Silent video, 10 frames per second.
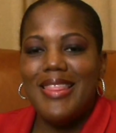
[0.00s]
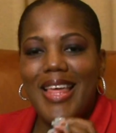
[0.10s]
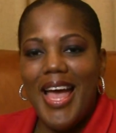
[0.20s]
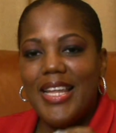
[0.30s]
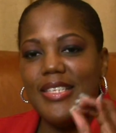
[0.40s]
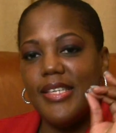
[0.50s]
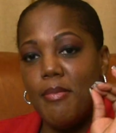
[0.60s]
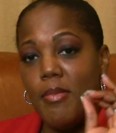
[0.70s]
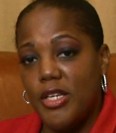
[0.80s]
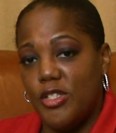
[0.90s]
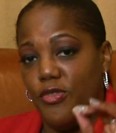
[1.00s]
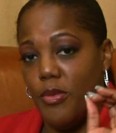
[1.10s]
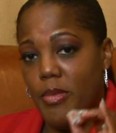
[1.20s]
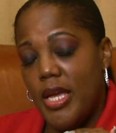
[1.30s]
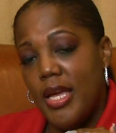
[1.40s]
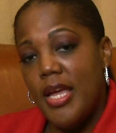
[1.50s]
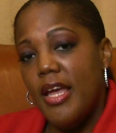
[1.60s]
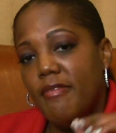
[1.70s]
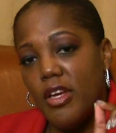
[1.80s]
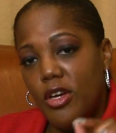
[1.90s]
That is a must for me.
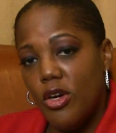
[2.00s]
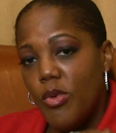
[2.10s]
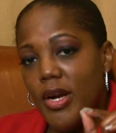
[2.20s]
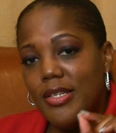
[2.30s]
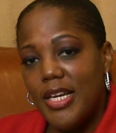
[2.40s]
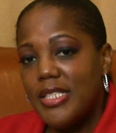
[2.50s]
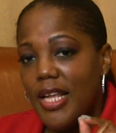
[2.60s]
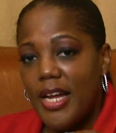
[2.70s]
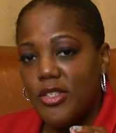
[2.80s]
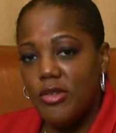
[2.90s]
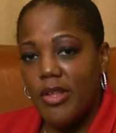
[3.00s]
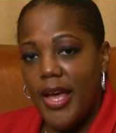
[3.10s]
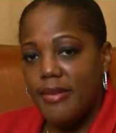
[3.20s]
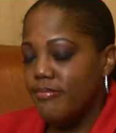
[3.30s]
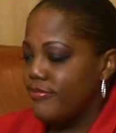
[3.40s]
If the cookware does not do that,